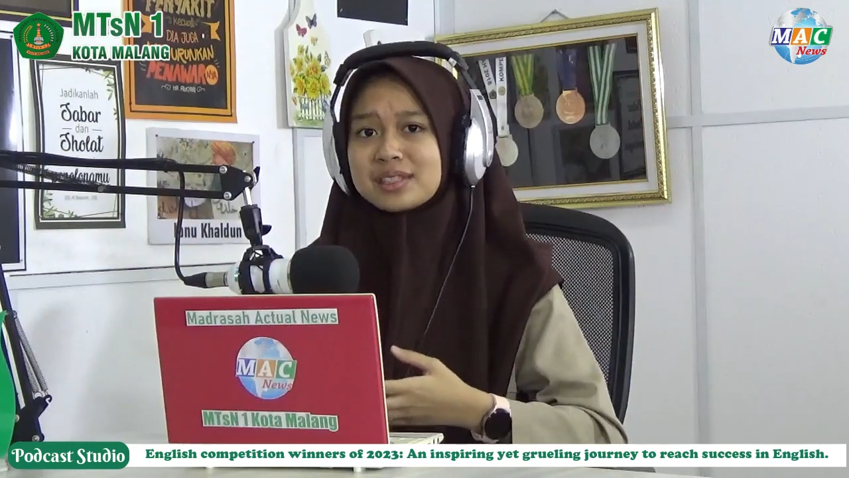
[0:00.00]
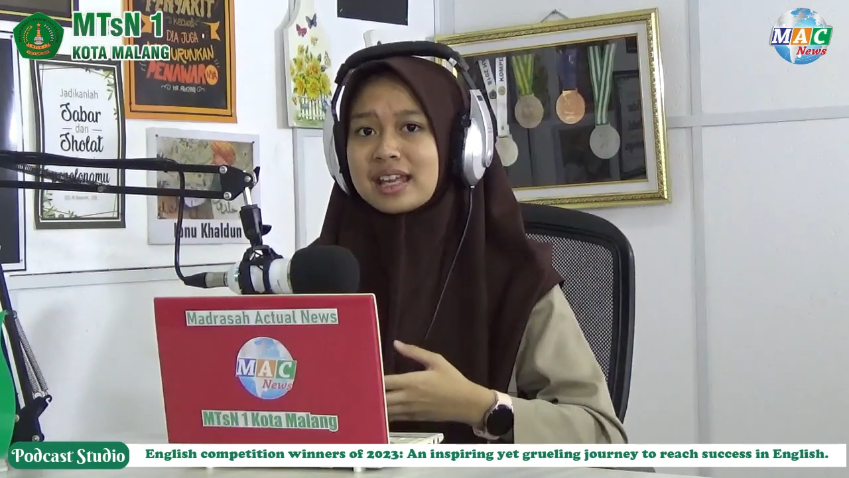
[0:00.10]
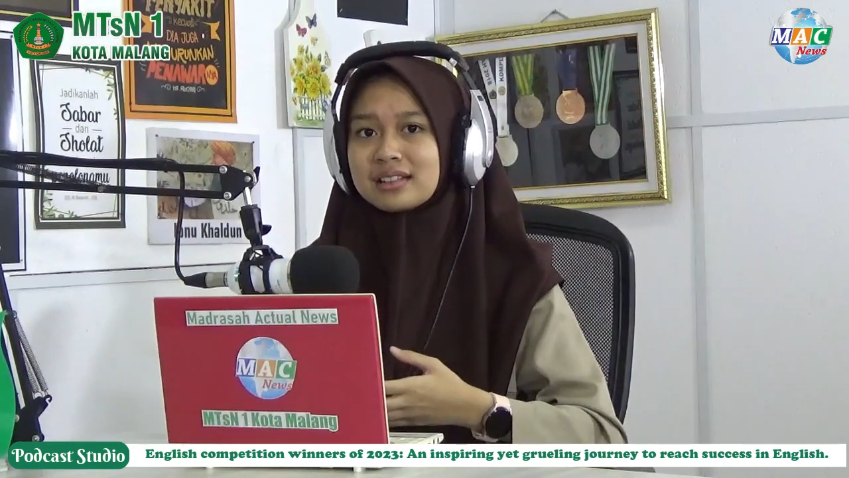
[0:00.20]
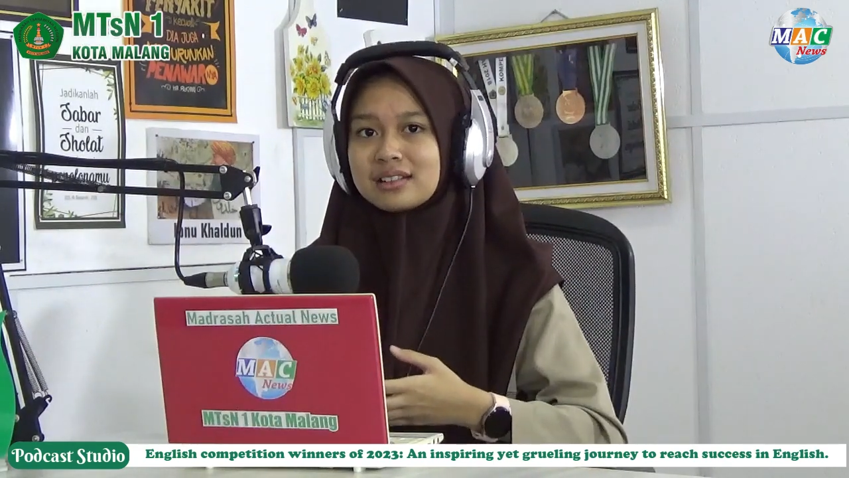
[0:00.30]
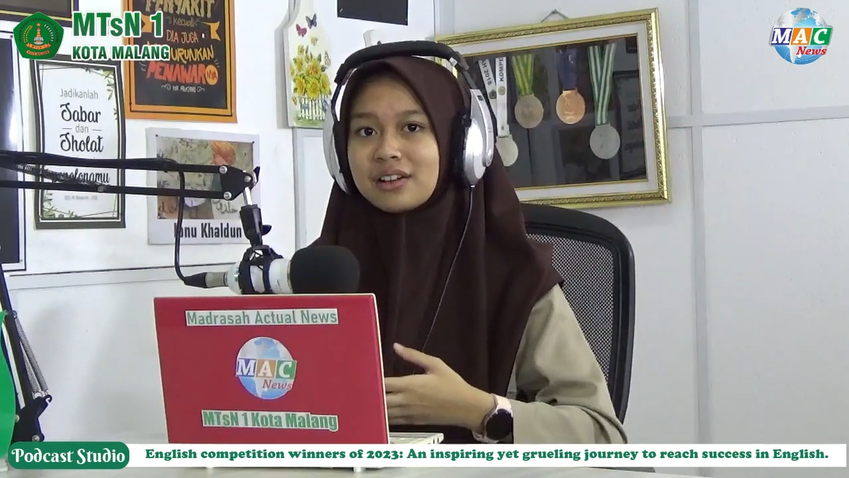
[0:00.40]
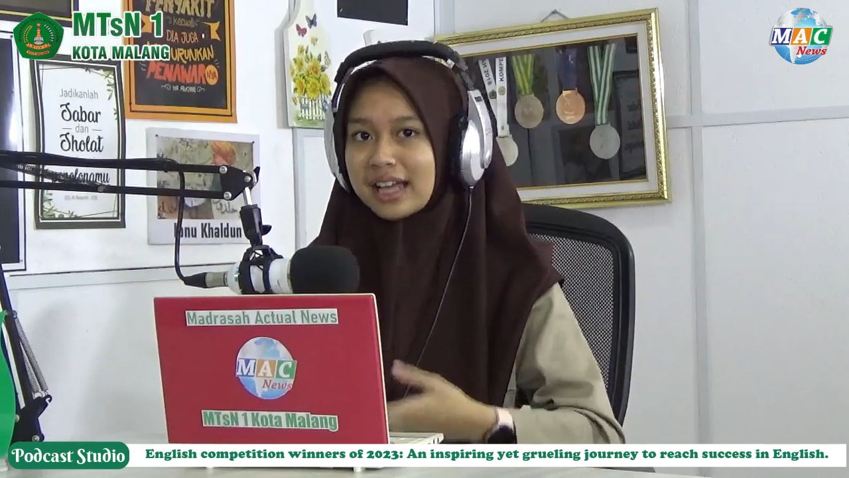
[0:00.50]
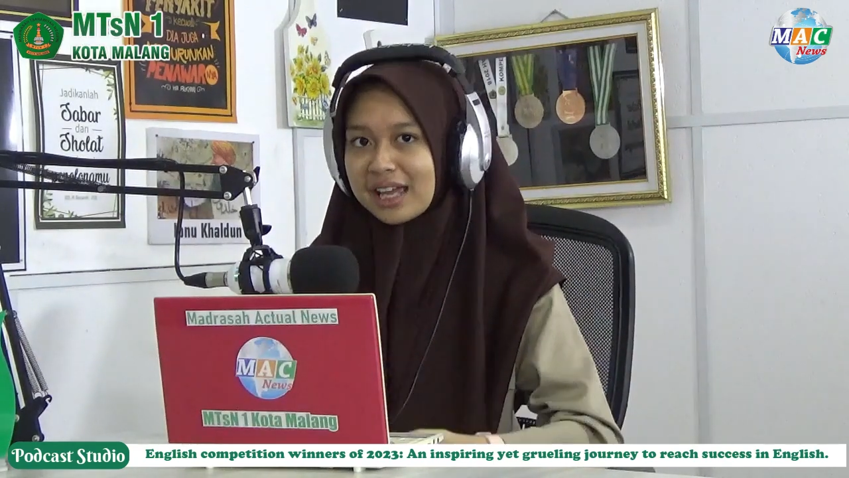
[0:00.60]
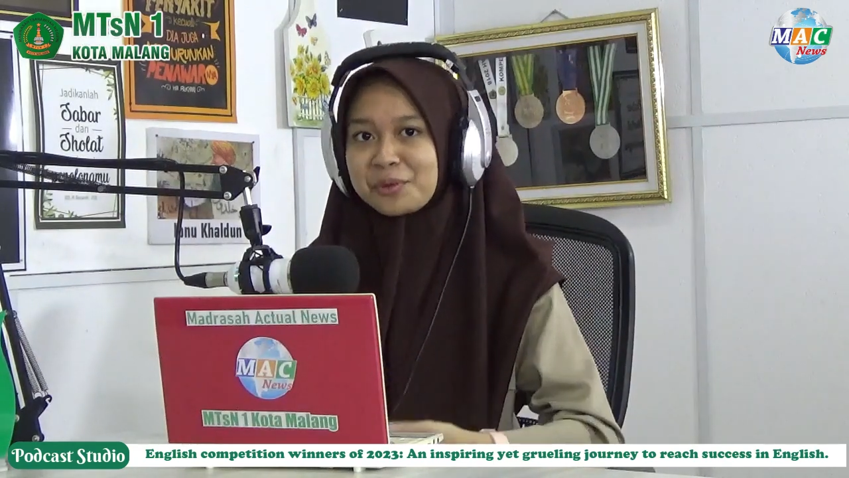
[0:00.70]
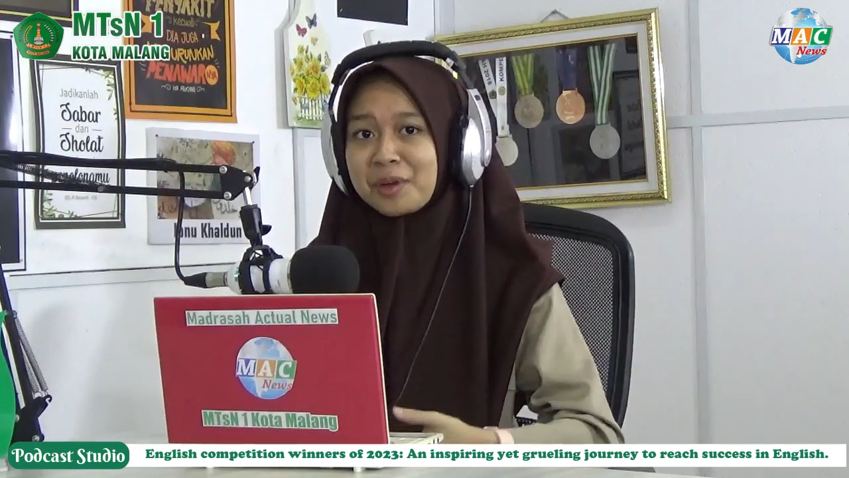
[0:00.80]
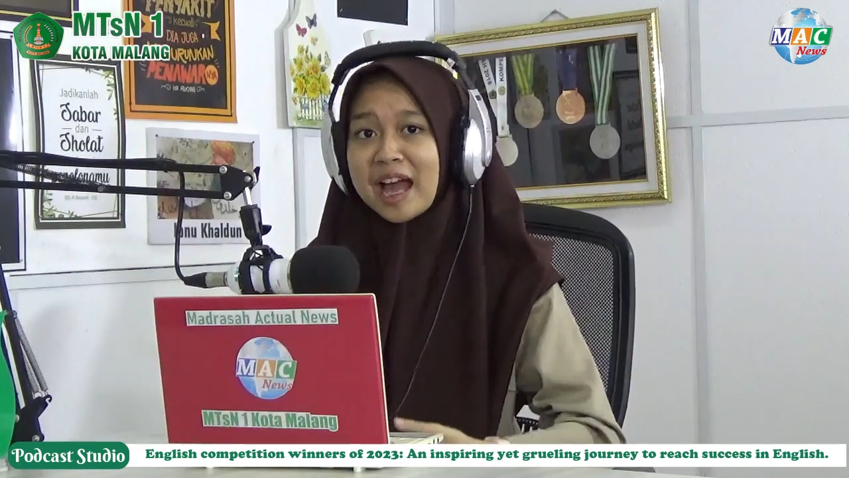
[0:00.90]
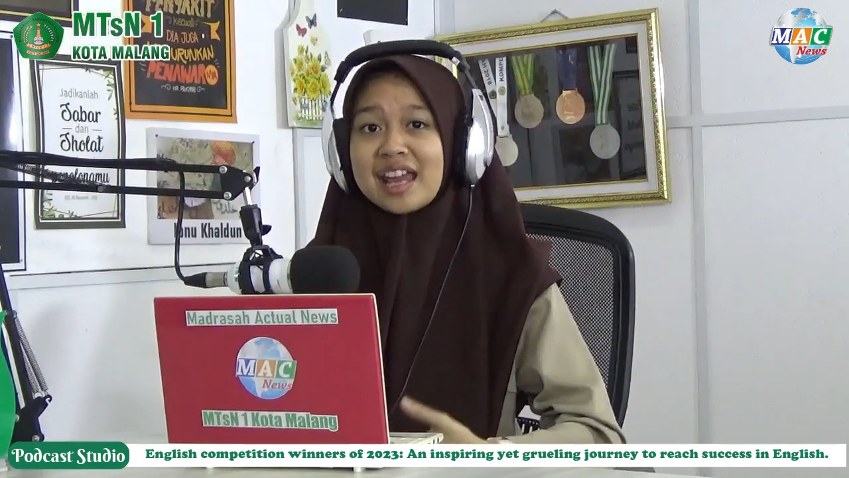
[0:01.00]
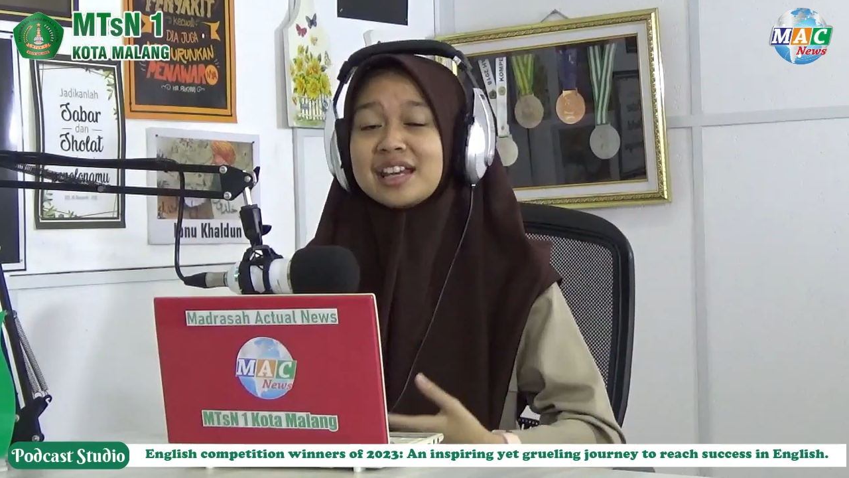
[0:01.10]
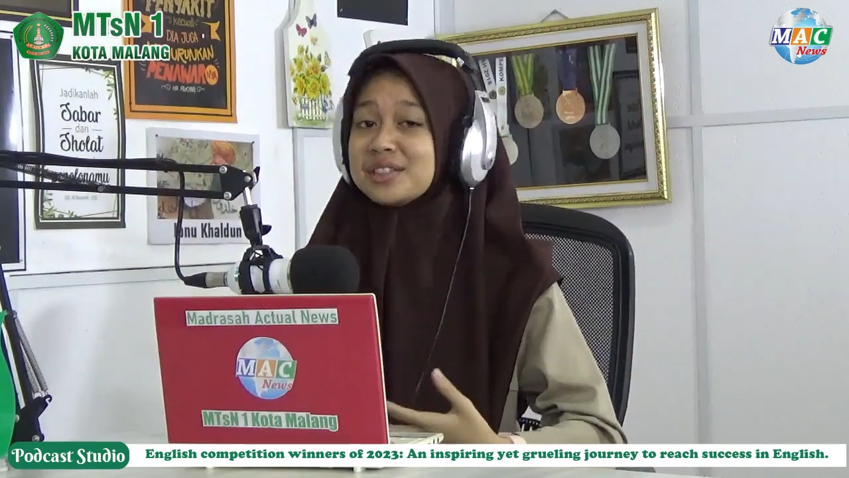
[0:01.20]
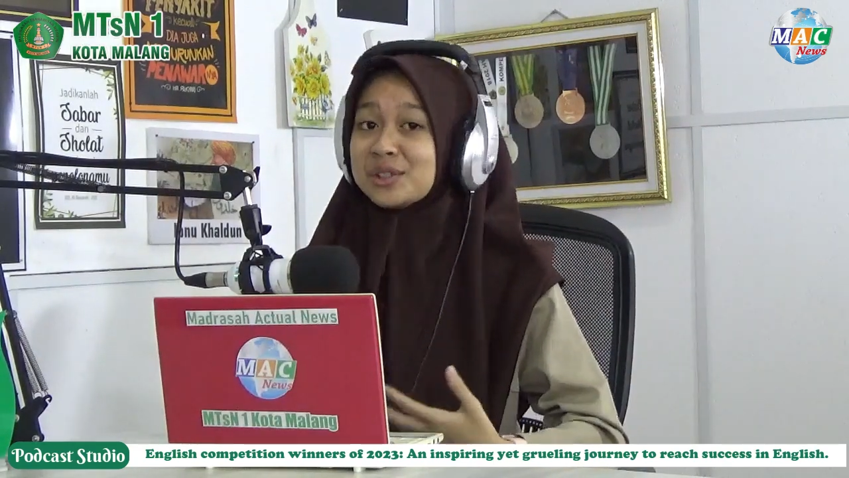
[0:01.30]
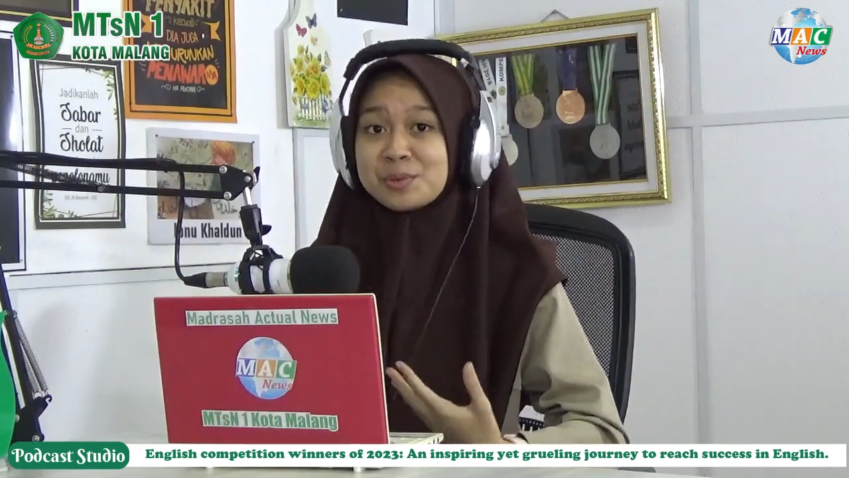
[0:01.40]
then okay, I
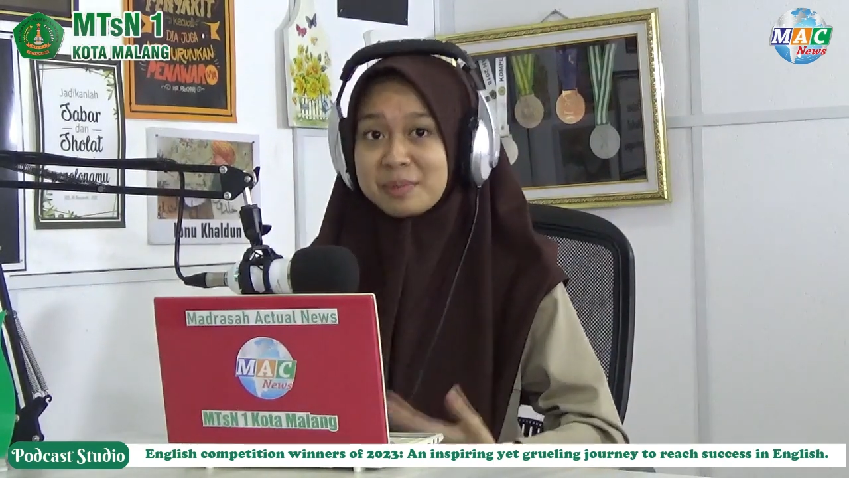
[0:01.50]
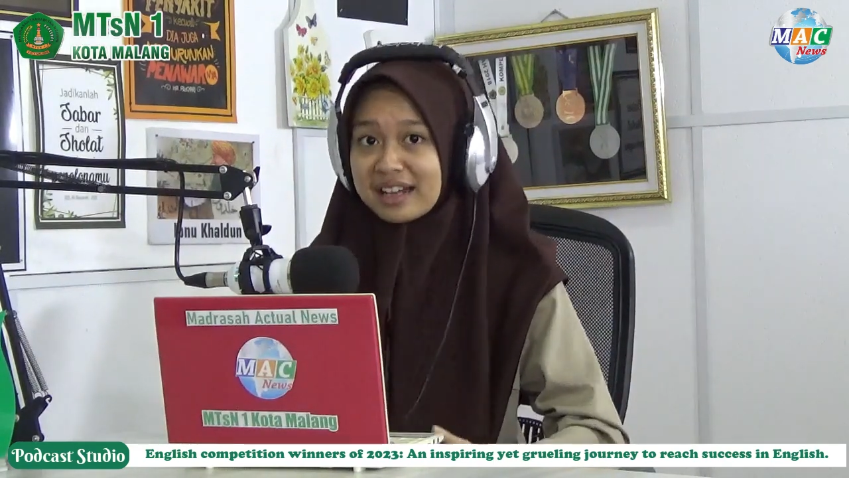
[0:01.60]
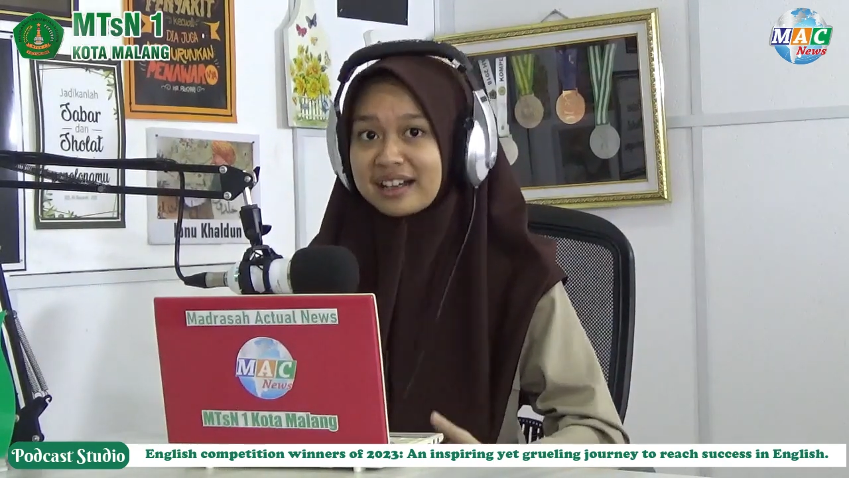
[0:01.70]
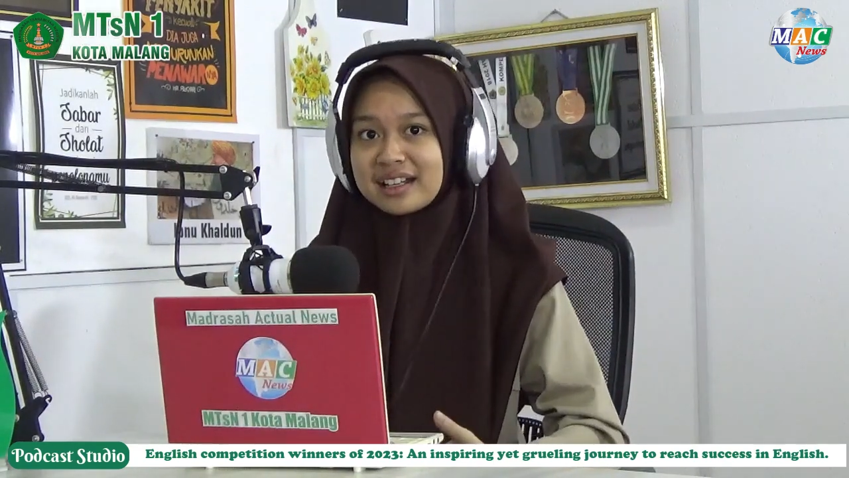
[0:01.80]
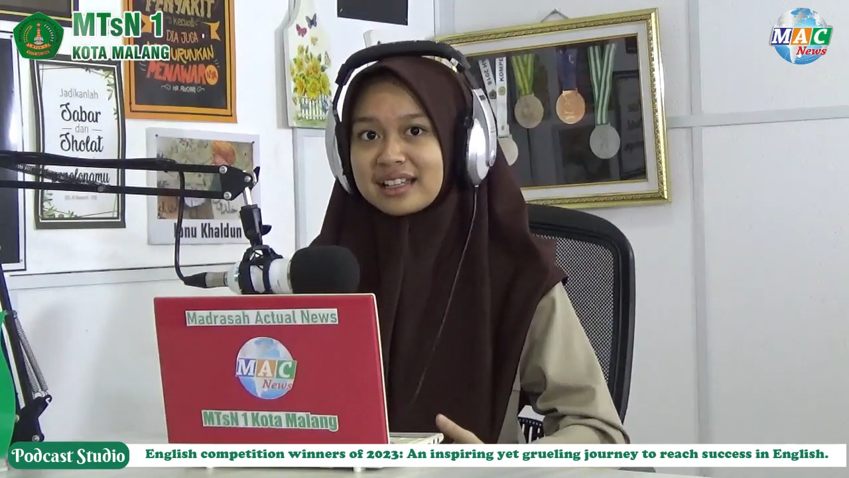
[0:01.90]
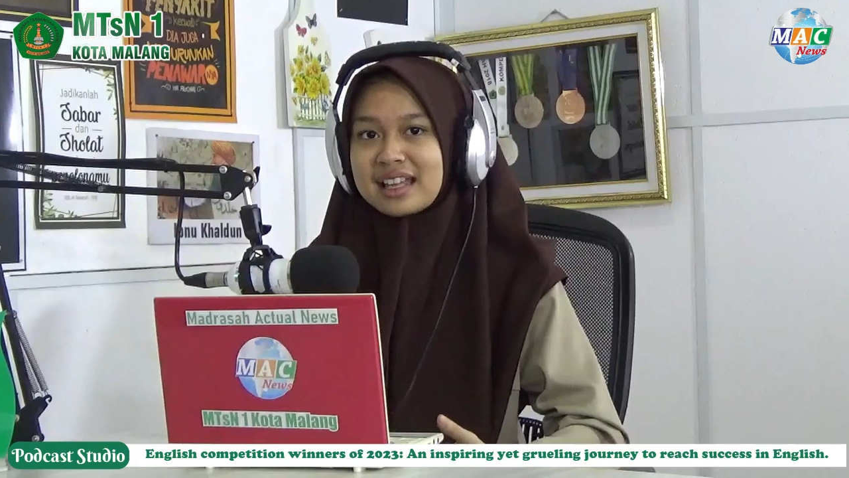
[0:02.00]
need to do better.